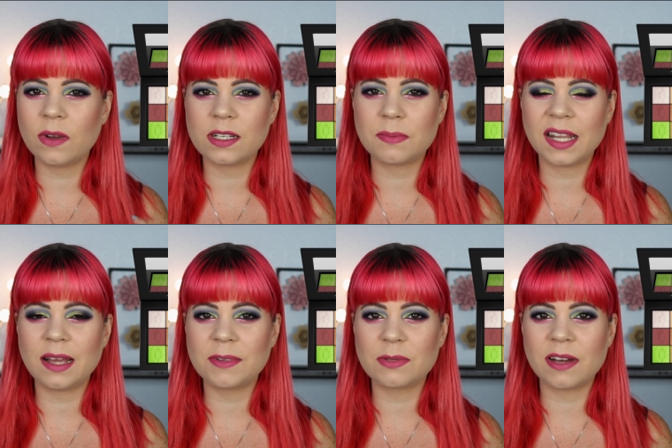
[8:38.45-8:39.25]
want to spend
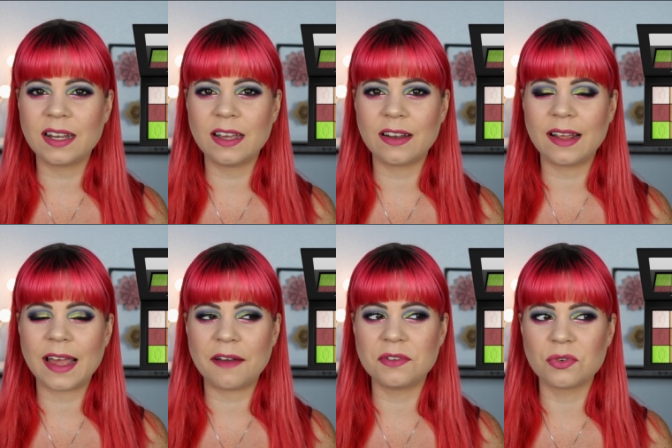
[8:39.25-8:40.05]
that much money on a
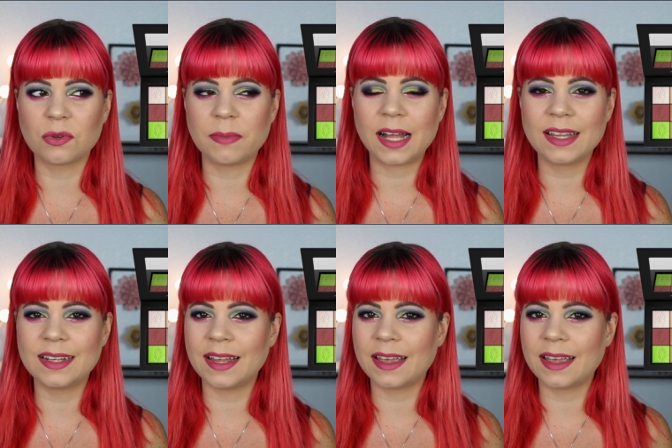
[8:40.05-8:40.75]
half neutral palette.